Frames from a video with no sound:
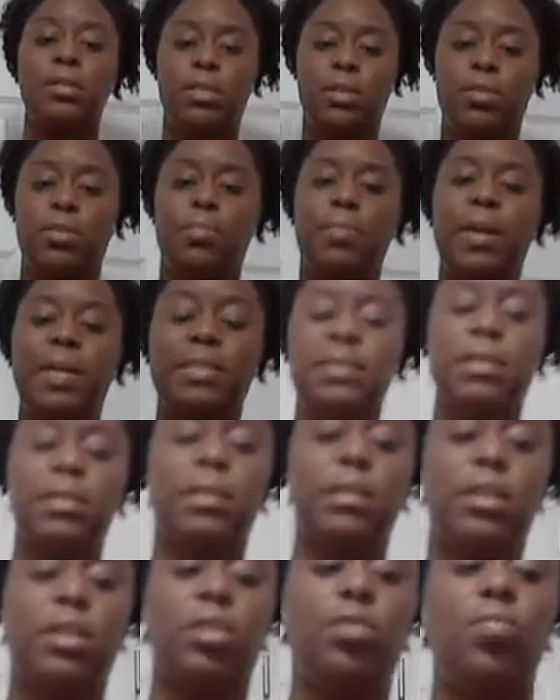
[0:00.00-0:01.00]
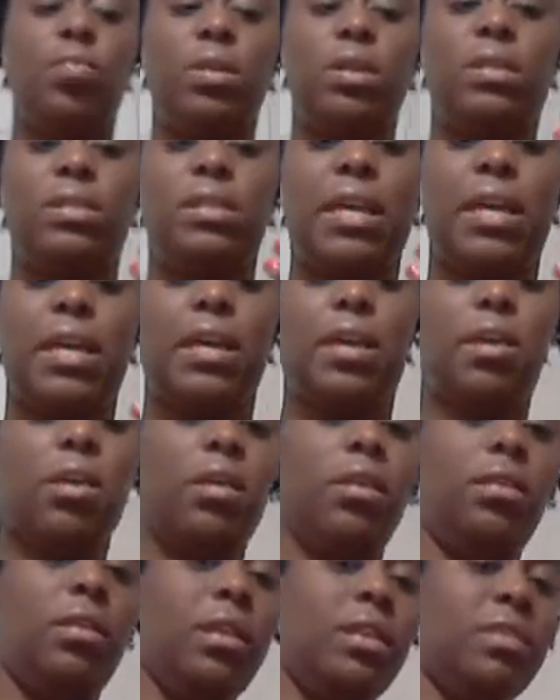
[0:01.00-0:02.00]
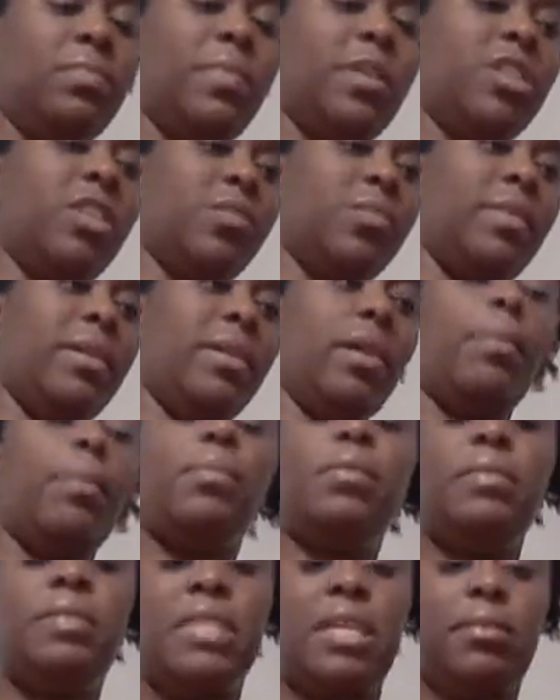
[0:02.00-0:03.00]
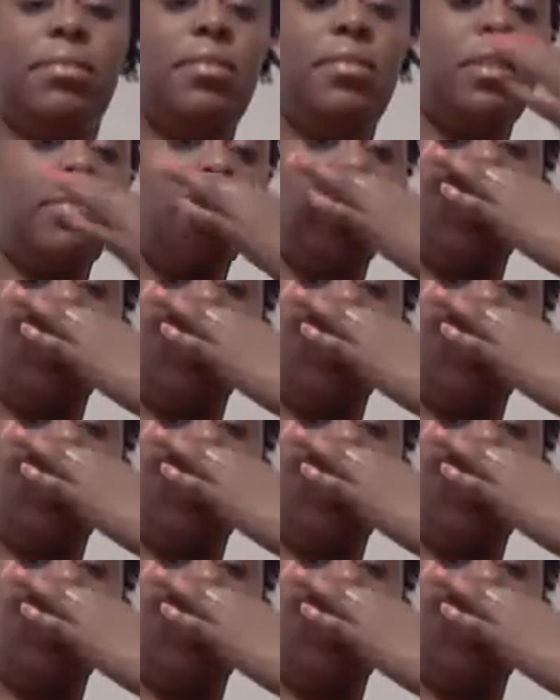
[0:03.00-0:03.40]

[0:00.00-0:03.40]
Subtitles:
So basically, you want to take these measurements. I'm going to be taking these